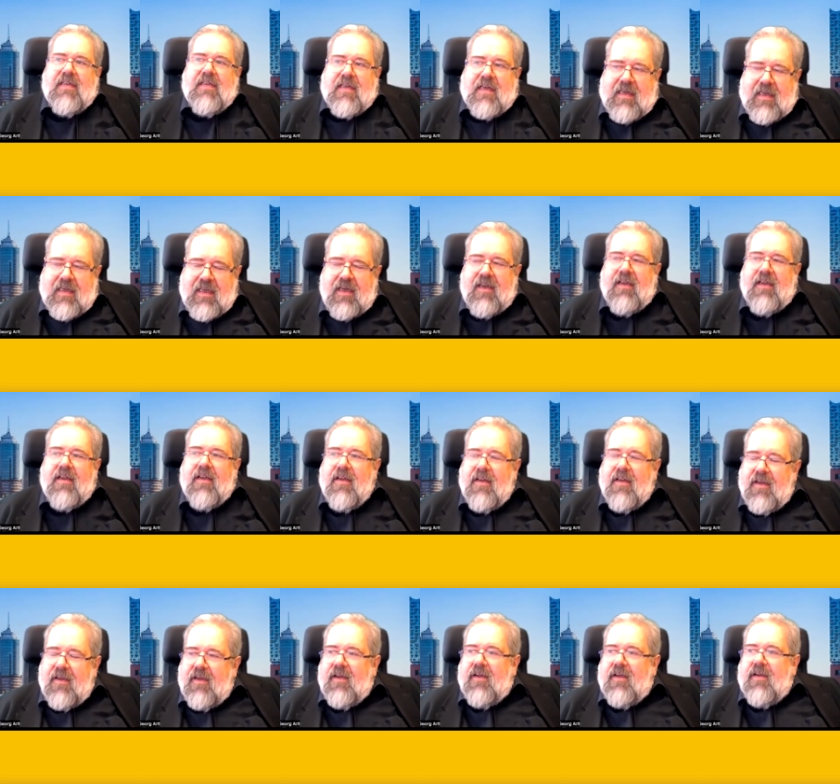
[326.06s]
Clearly,
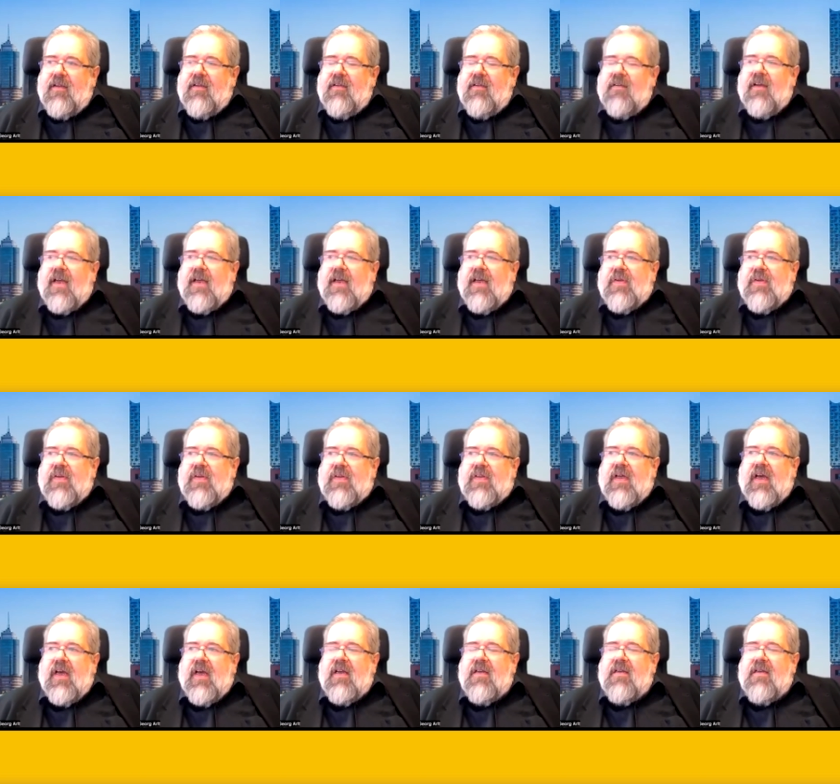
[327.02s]
as you
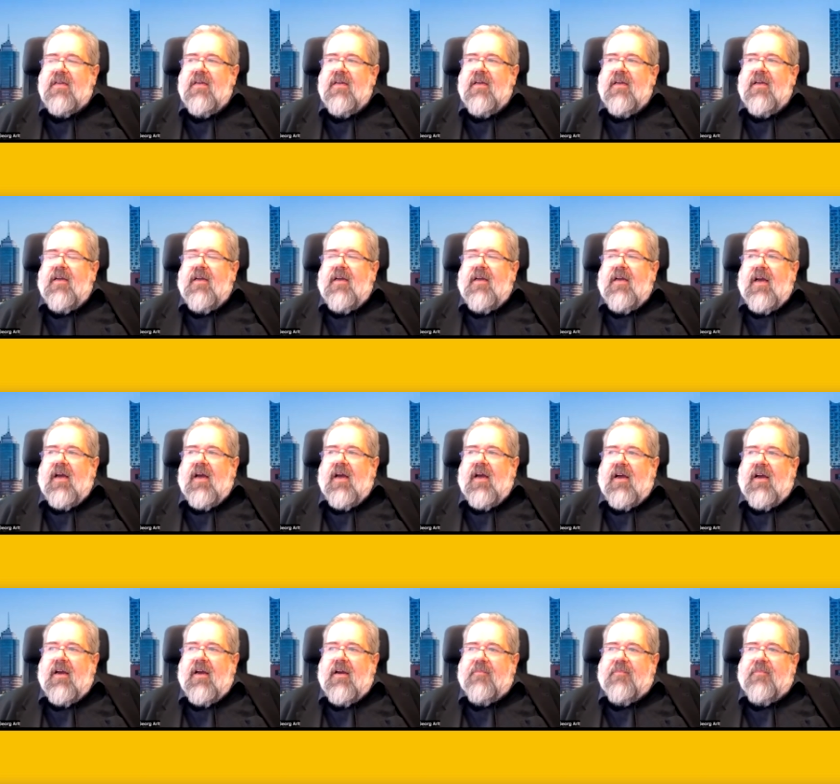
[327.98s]
said,
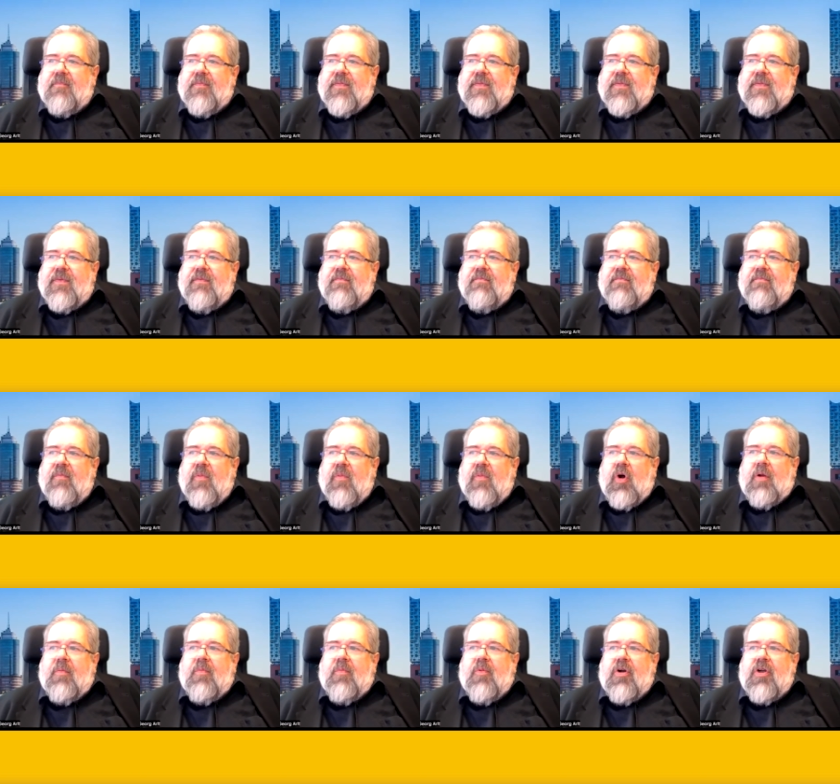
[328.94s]

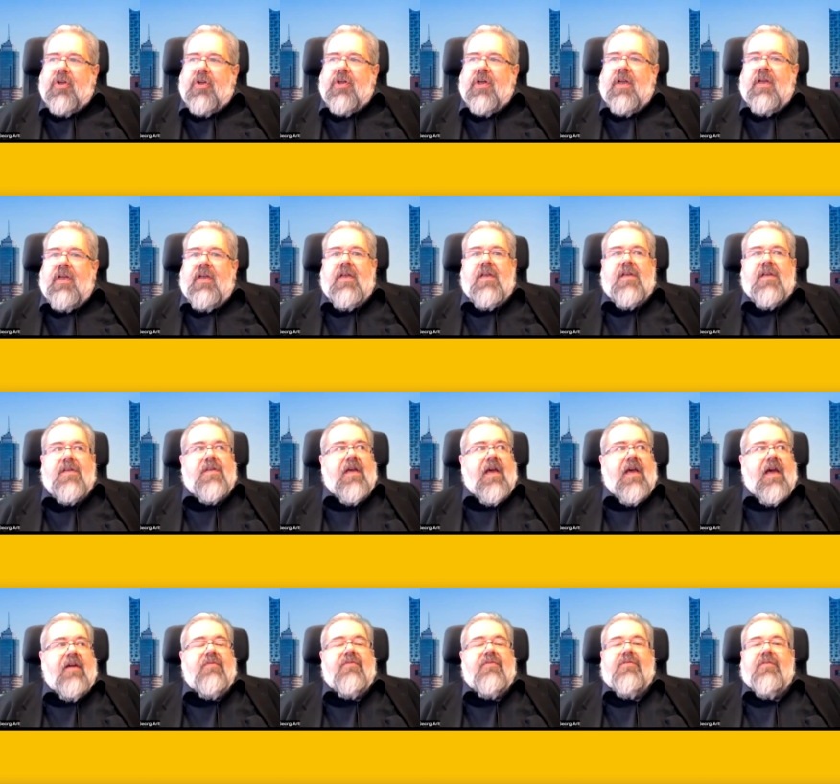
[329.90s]
more and more Chinese
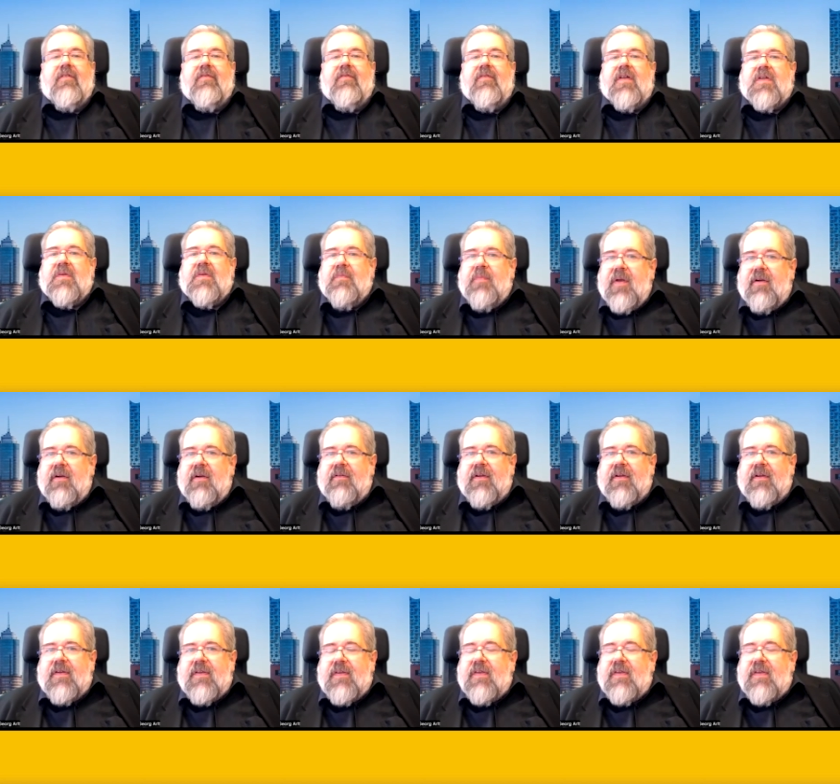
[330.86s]
have travel
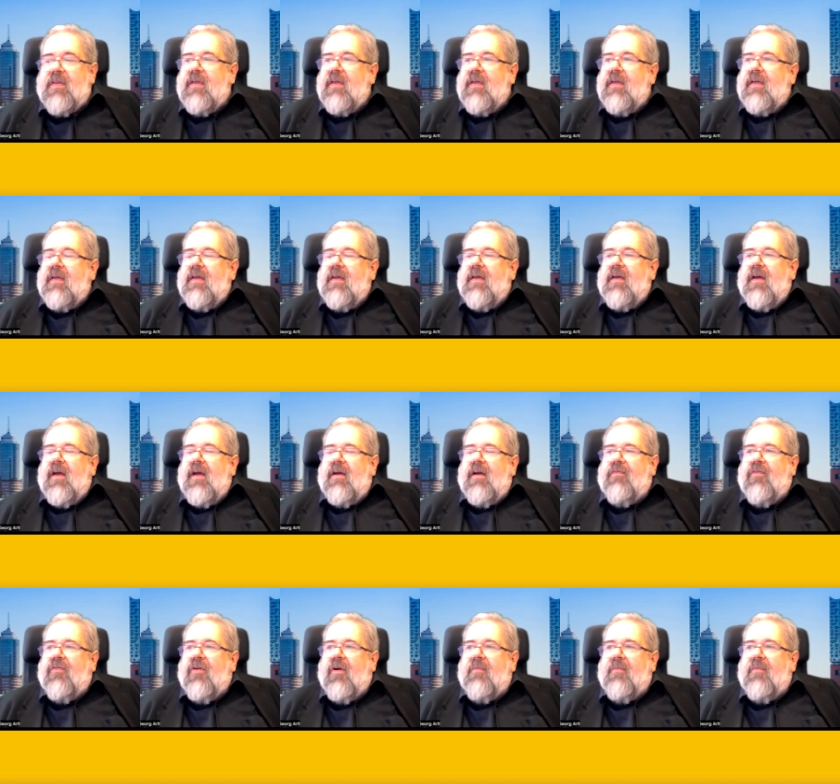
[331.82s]
experience
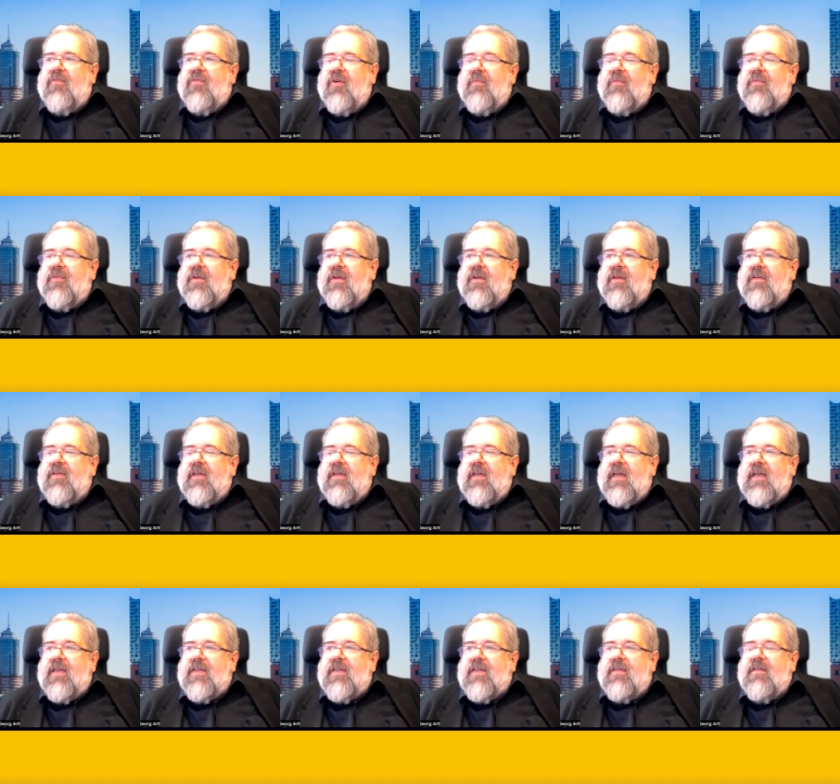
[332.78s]
from the
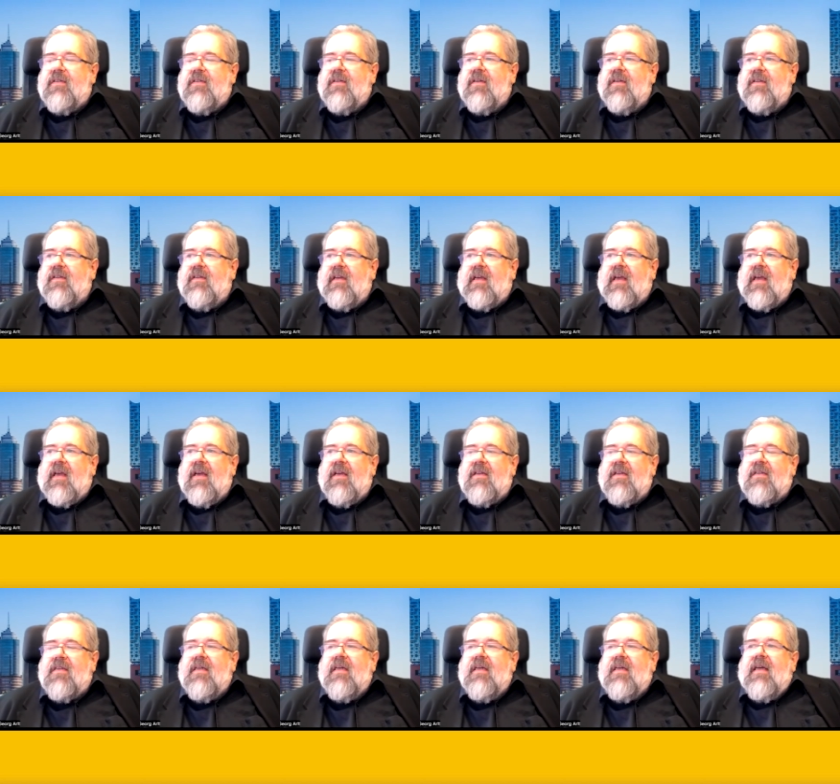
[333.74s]
last
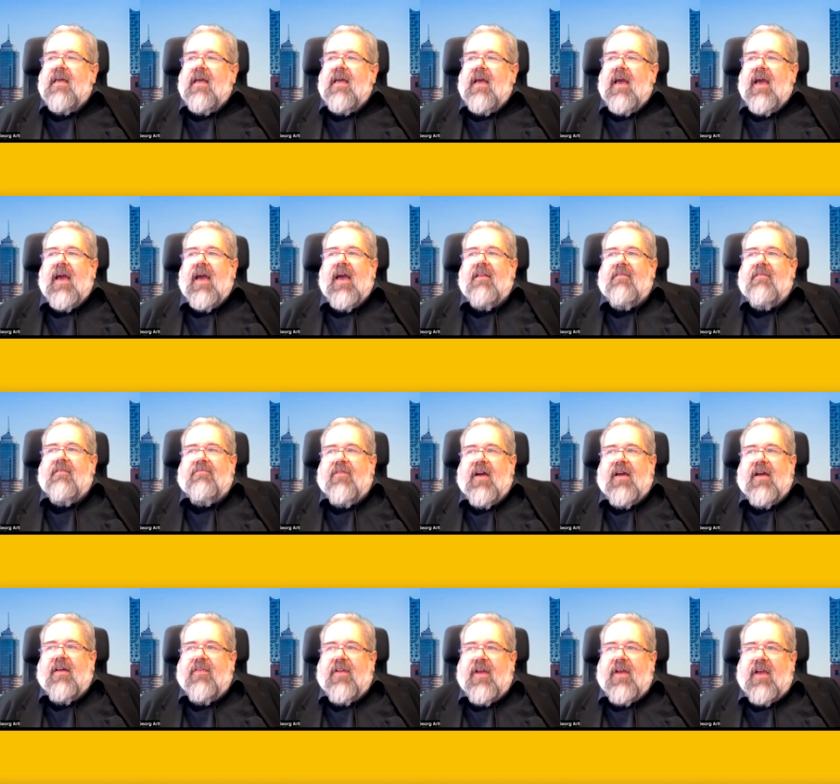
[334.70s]
decade, and
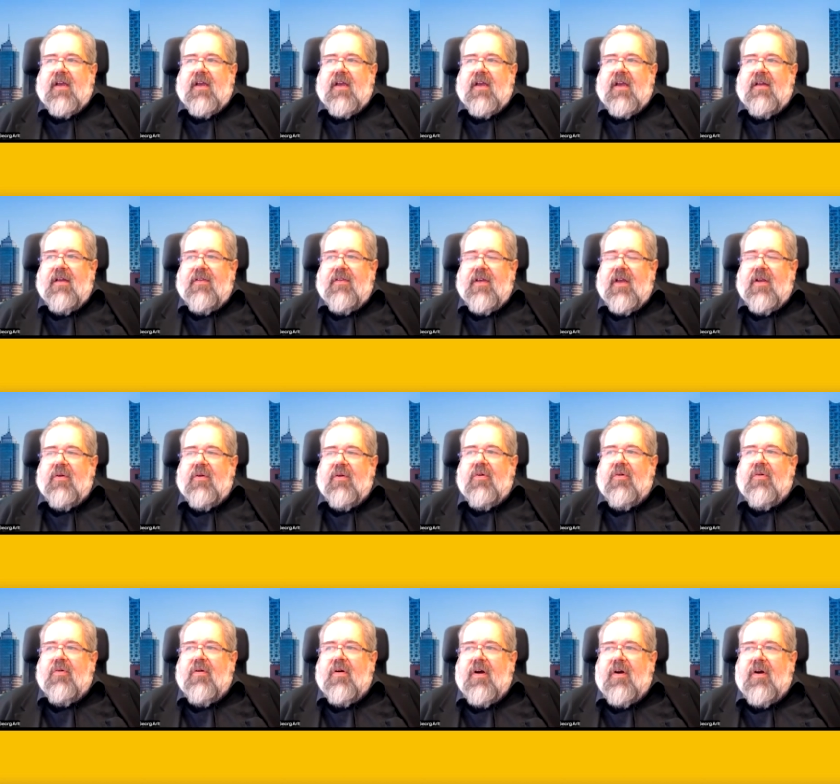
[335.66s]
well, they
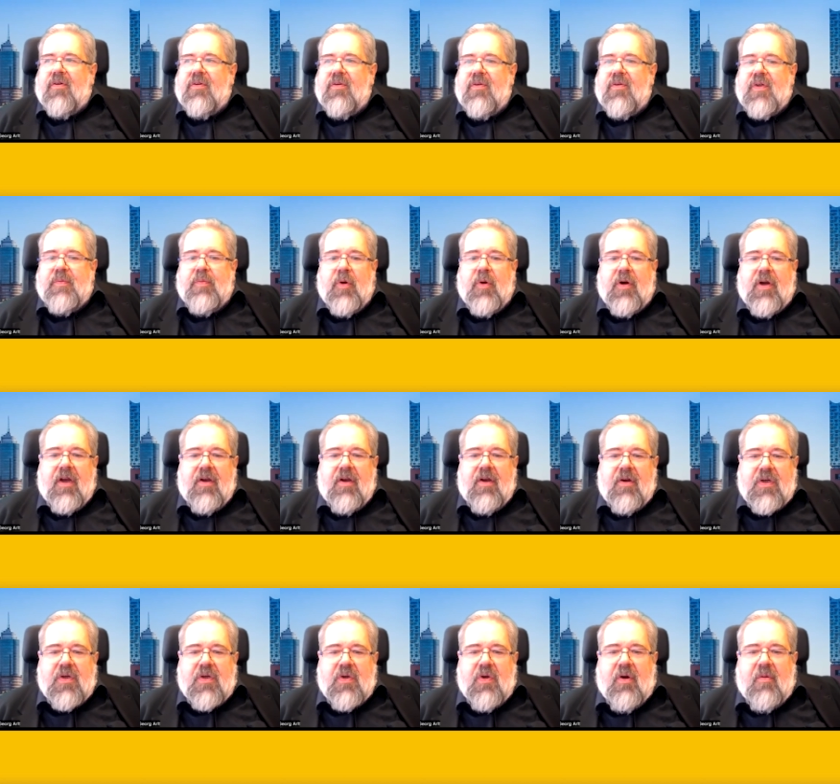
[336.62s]
know how to use
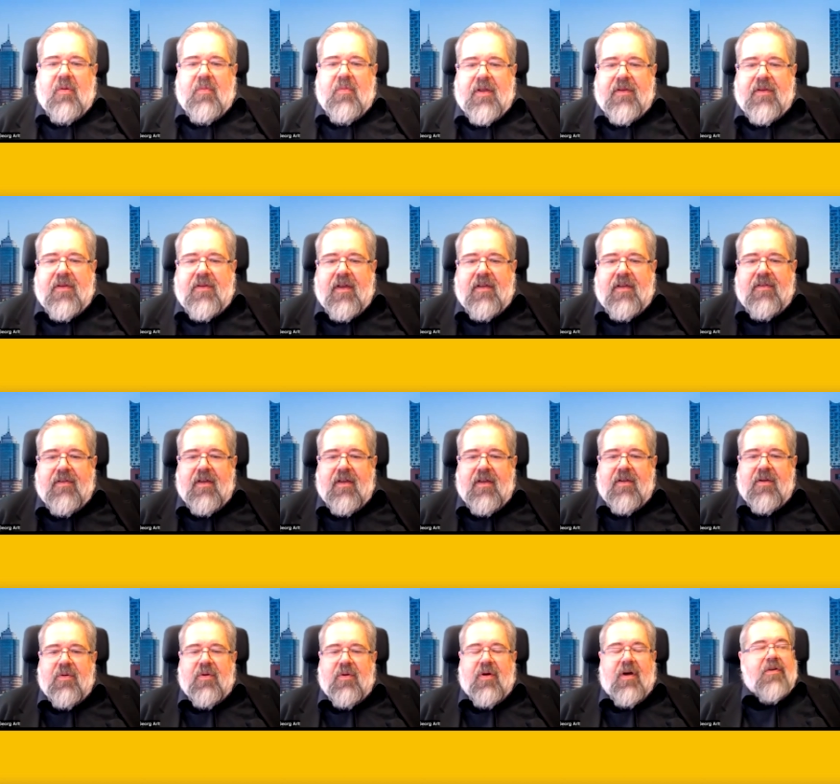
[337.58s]
Booking.com, and then they
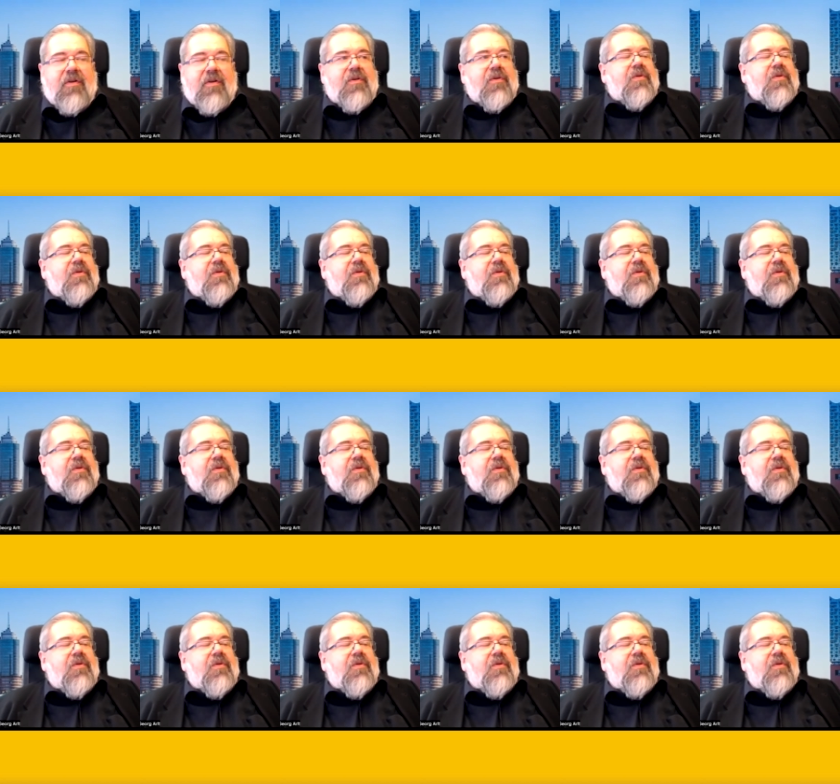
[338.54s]
know how